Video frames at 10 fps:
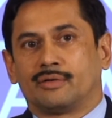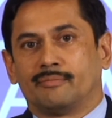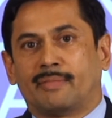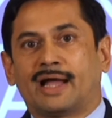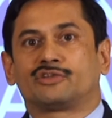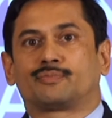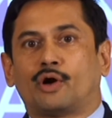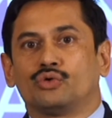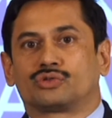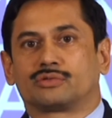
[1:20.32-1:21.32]
my
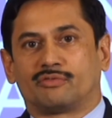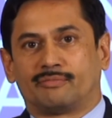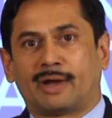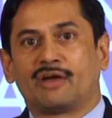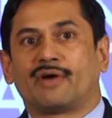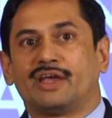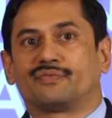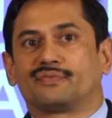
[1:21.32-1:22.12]
spouse, my wife,